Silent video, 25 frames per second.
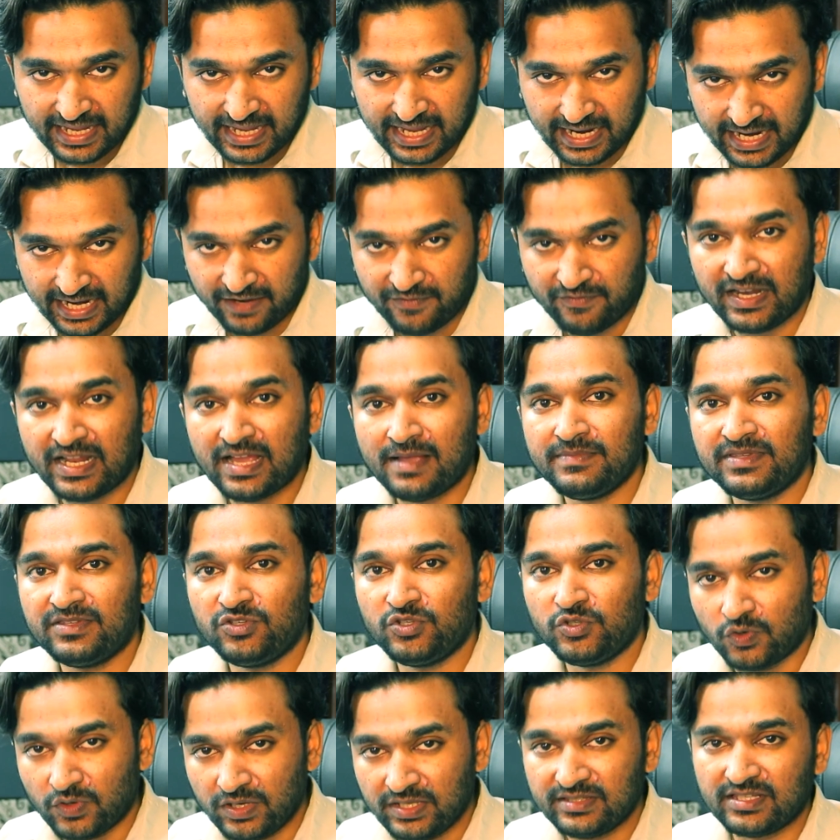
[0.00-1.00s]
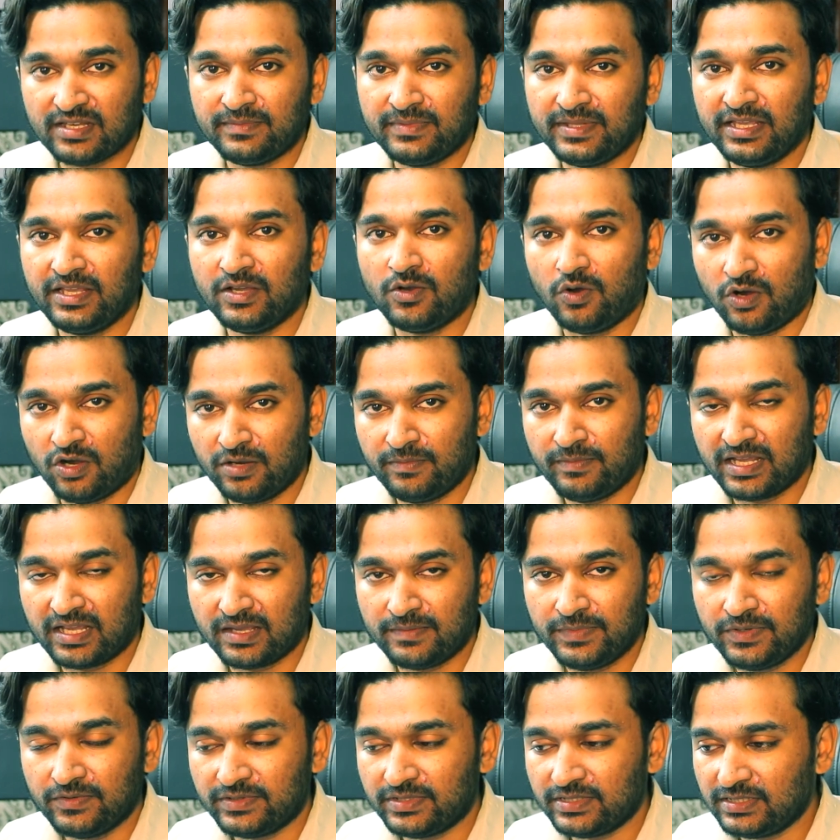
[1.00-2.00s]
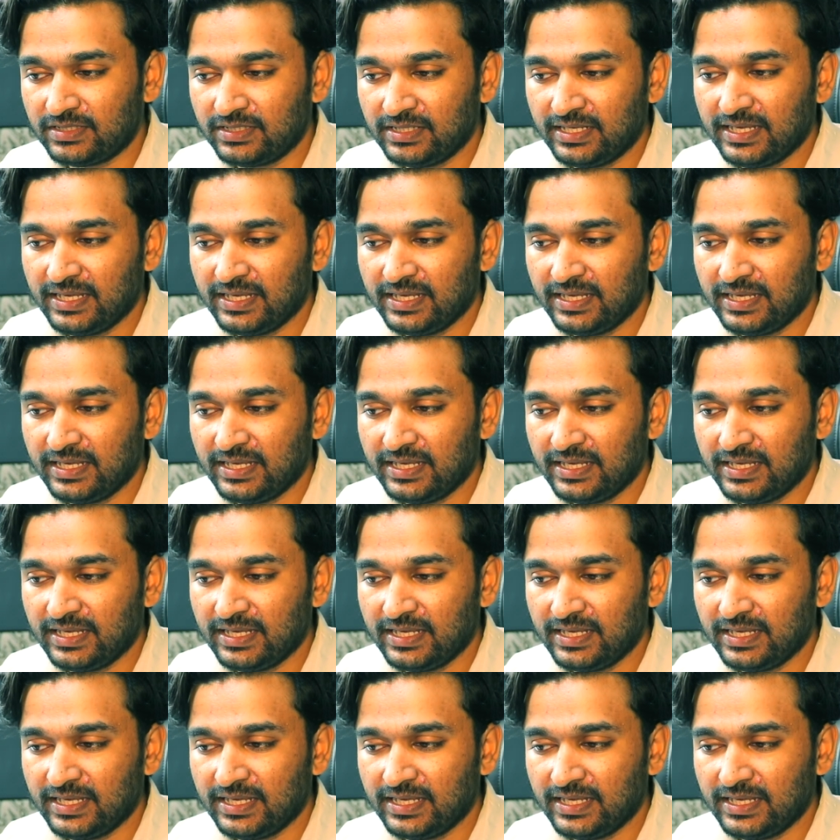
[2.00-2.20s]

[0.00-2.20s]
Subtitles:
And when I'm showing something on my computer,